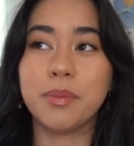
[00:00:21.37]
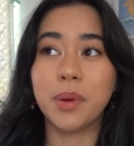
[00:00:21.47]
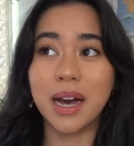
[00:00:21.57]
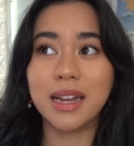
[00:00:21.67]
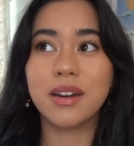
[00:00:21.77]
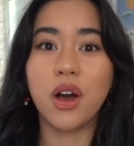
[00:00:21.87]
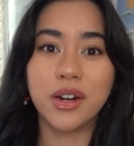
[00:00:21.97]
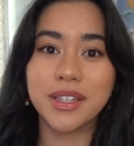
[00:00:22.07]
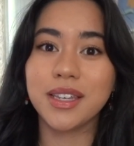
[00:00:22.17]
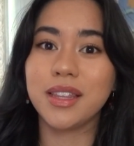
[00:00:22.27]
but
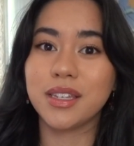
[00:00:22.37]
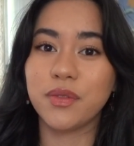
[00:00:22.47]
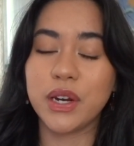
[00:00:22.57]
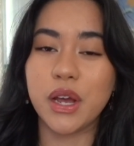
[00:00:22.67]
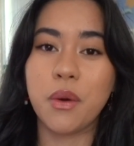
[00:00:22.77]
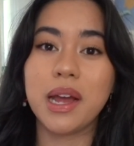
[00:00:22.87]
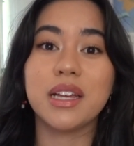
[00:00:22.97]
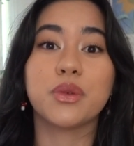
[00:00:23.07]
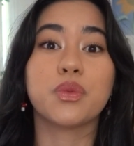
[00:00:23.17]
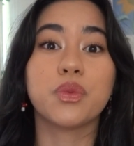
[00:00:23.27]
honestly this video
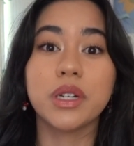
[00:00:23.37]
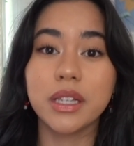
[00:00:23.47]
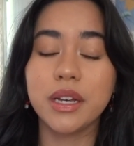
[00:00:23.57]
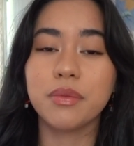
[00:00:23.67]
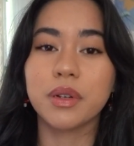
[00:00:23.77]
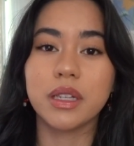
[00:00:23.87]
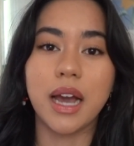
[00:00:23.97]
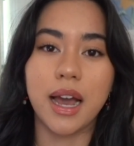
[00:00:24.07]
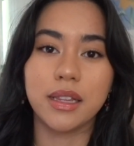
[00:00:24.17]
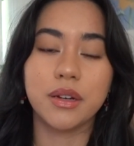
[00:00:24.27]
is really
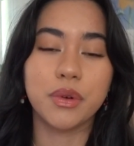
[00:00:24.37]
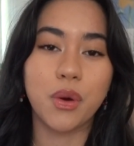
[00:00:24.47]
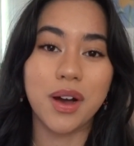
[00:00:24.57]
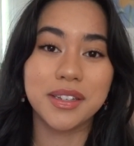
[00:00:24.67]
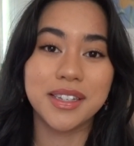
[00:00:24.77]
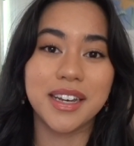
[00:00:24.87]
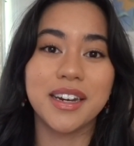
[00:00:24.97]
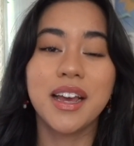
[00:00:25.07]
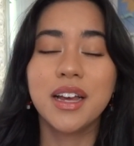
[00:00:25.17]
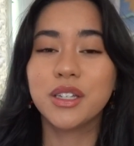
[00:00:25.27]
highly requested.